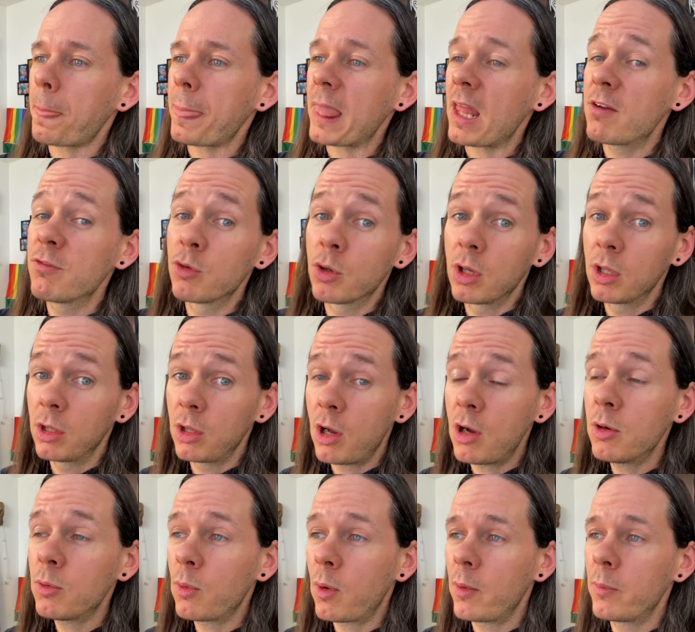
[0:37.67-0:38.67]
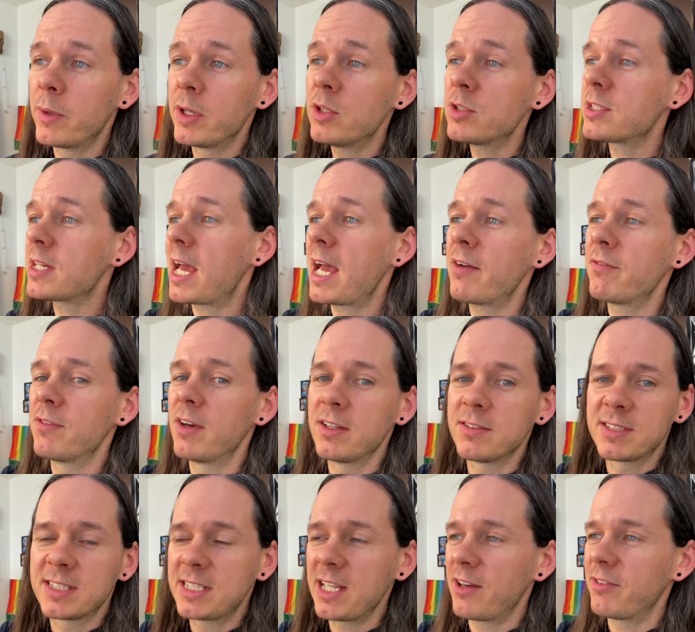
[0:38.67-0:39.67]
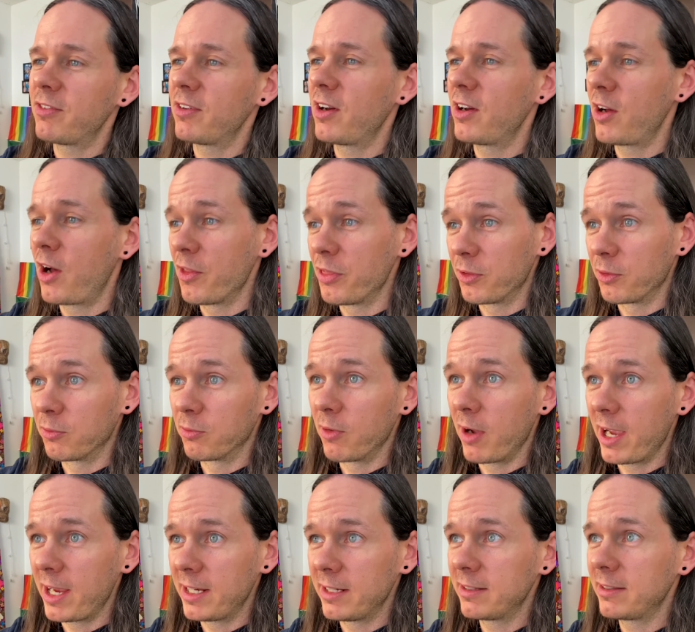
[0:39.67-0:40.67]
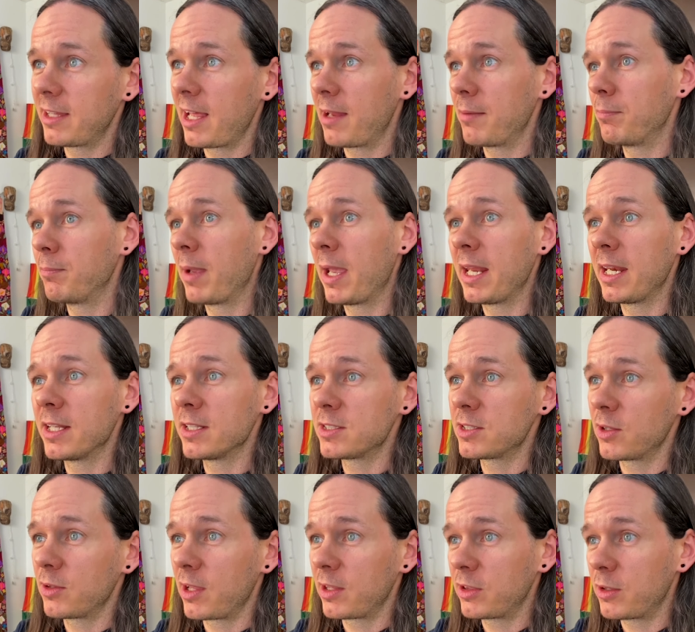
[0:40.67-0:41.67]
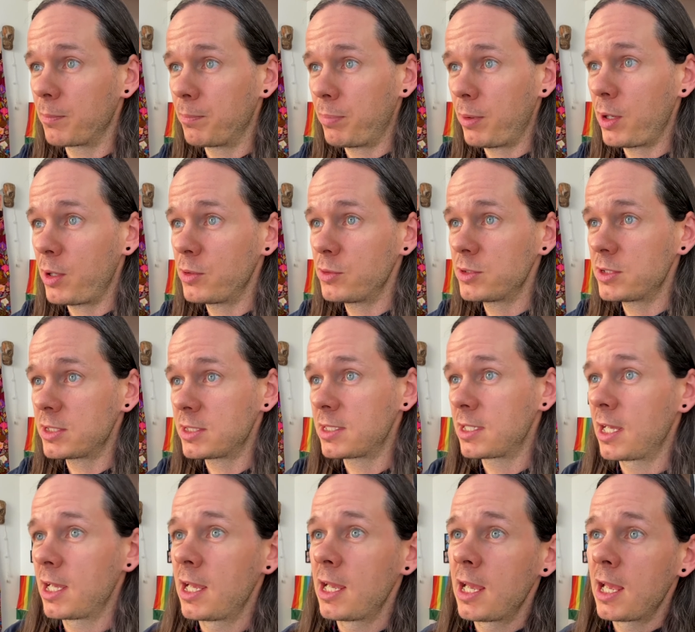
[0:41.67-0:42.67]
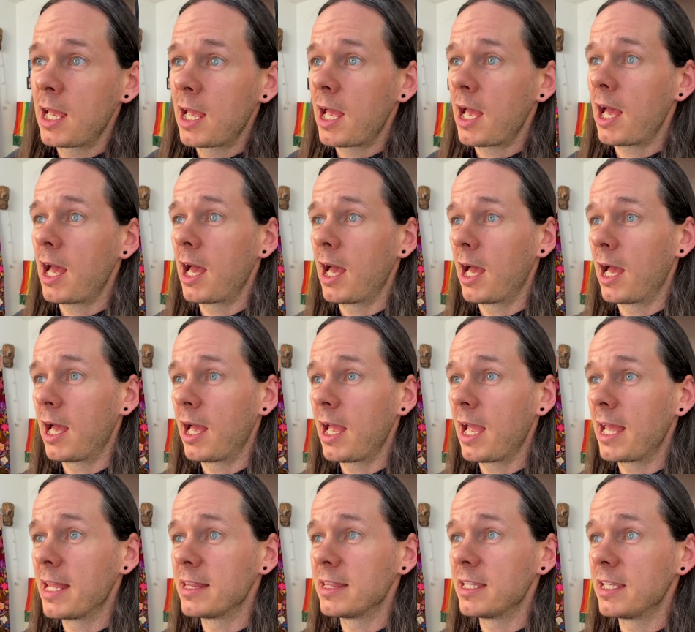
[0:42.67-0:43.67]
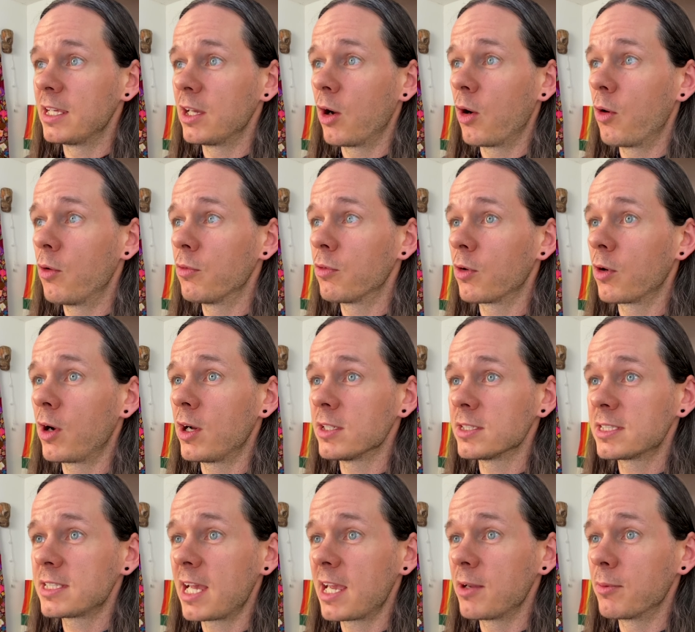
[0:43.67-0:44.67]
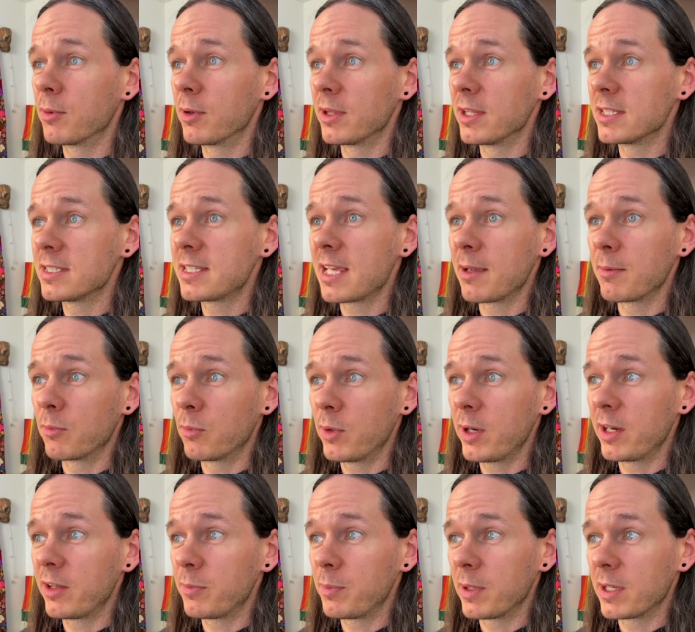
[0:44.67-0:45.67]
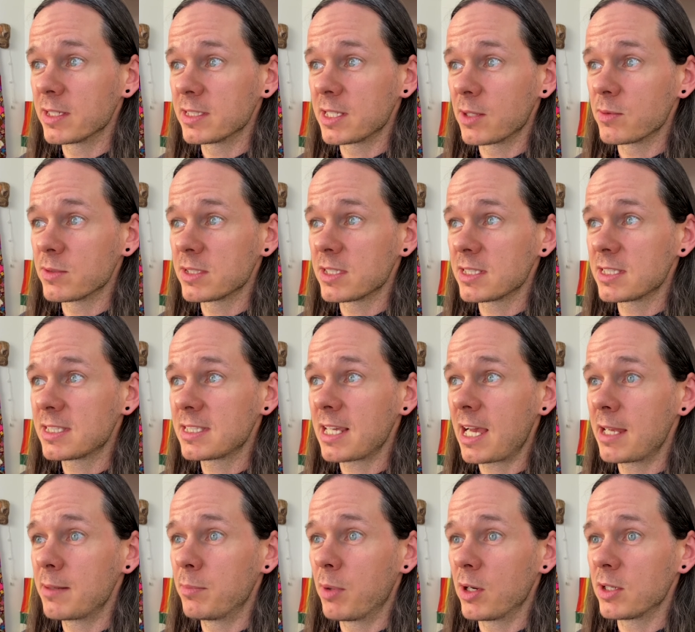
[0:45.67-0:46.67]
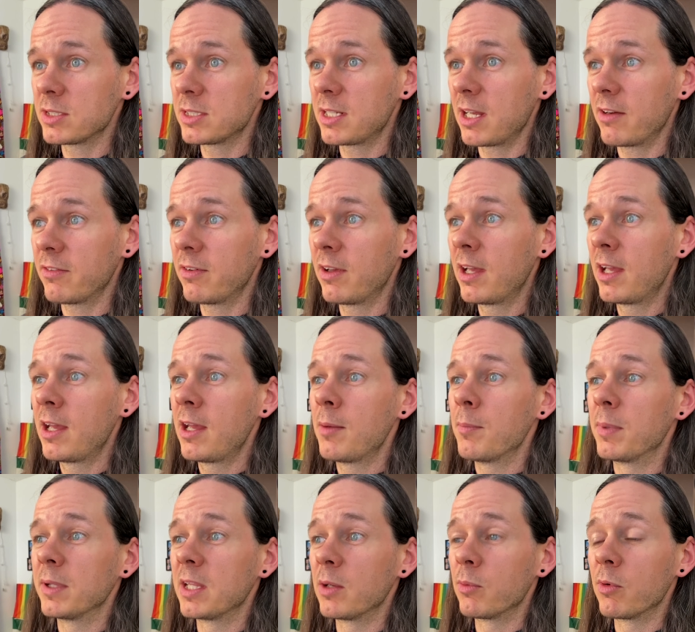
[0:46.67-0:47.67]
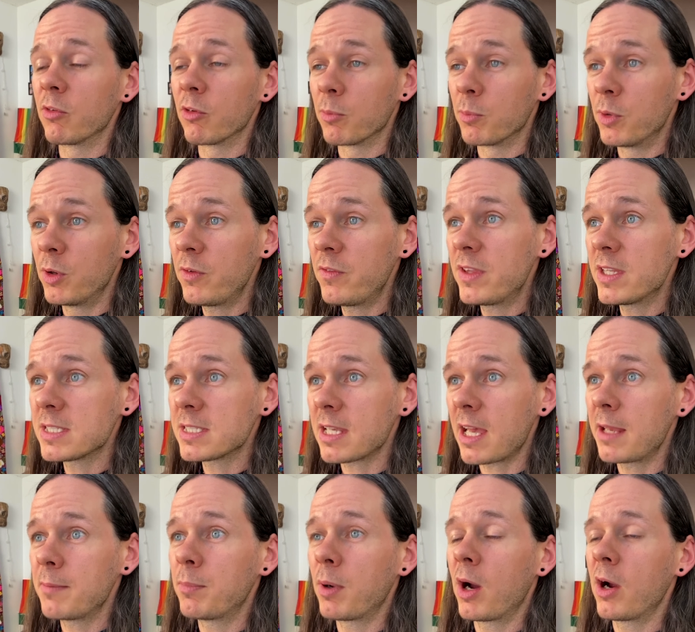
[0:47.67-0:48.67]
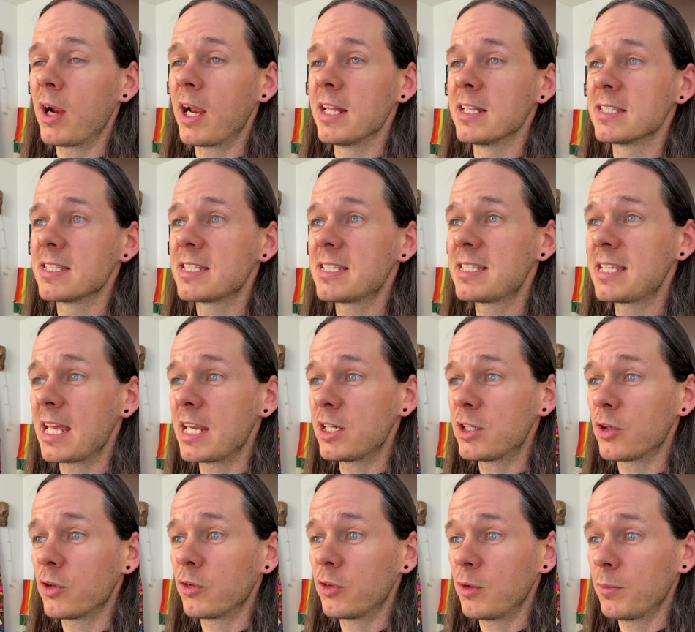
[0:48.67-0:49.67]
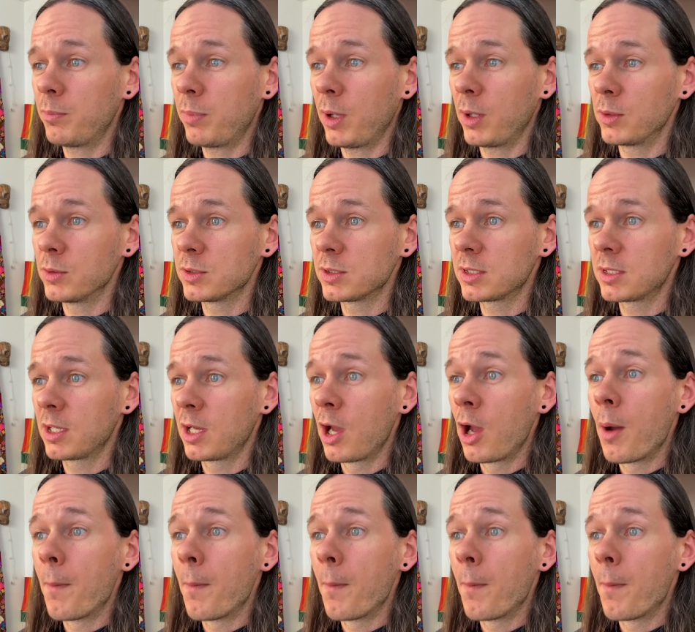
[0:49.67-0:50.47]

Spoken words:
for a long while, we used to have stuff on the right that made it so that the post and the overall site were the same width because there was sidebar stuff. But then we removed the sidebar and centered the post.